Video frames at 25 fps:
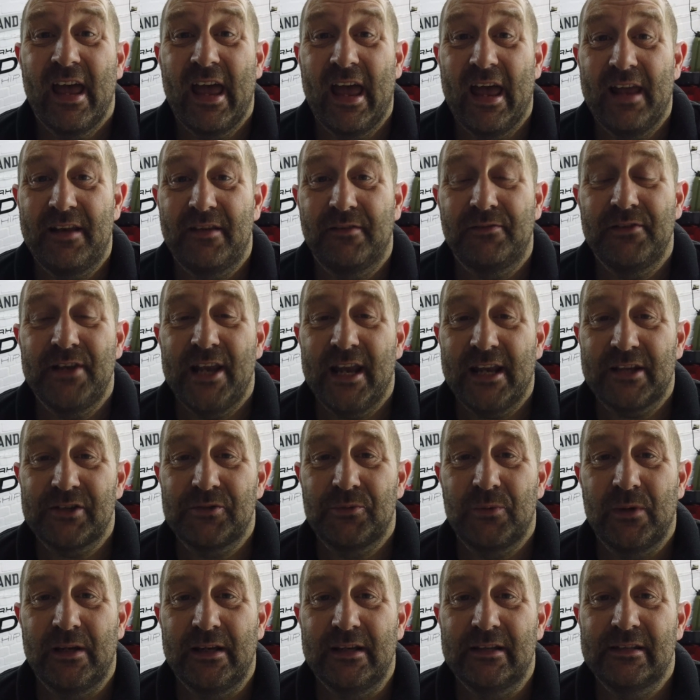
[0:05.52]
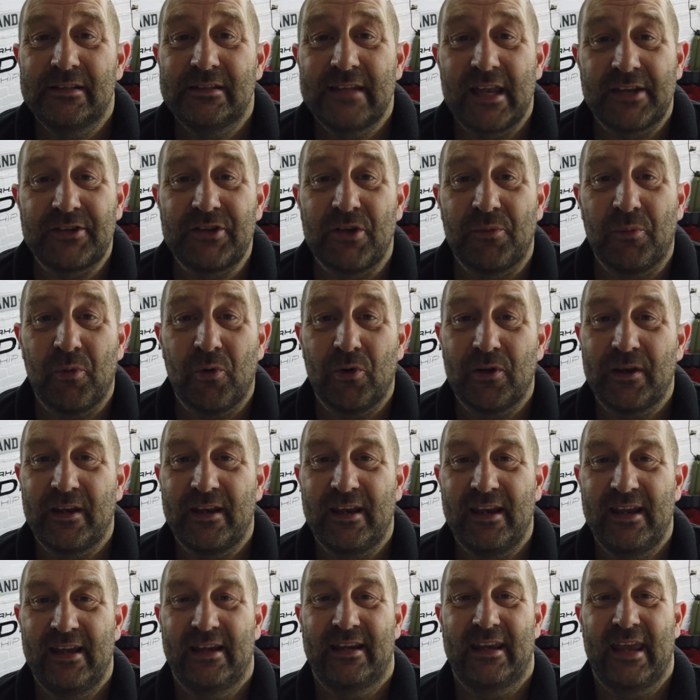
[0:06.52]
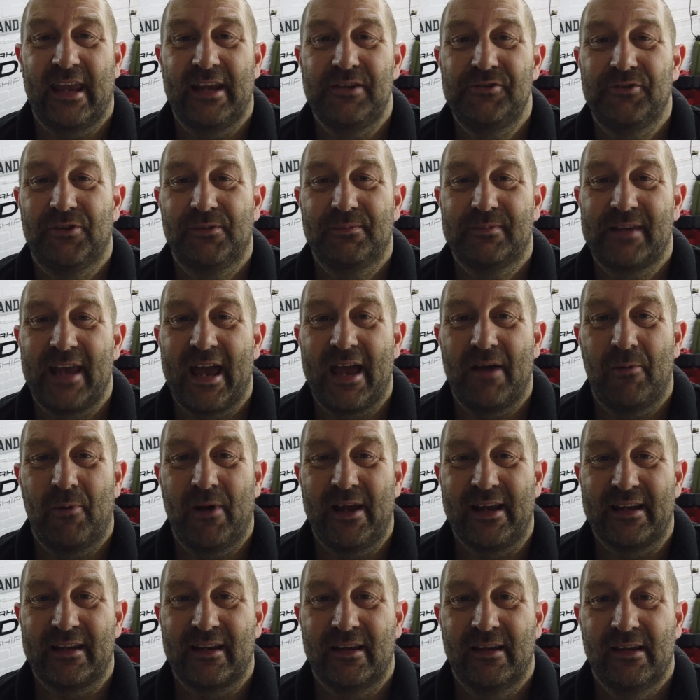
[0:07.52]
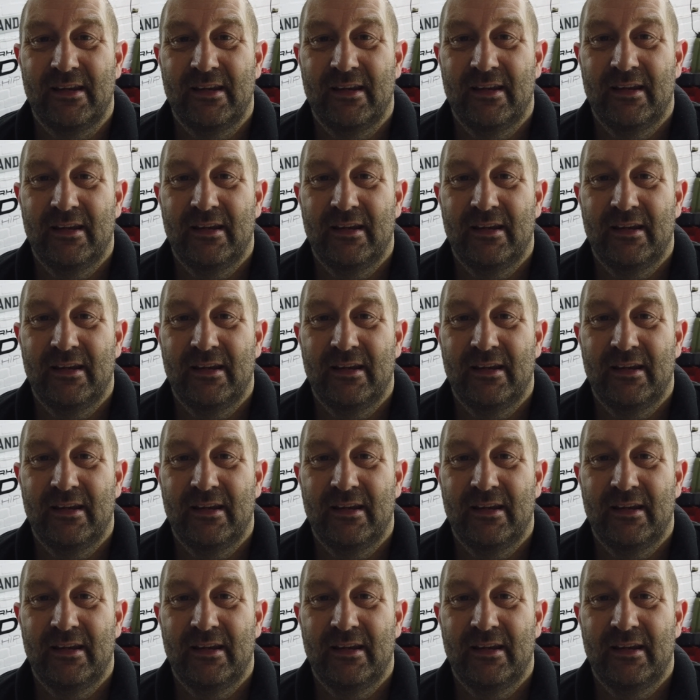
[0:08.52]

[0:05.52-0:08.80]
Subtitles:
ahead of next week's setup morning at Caterham Gatwick.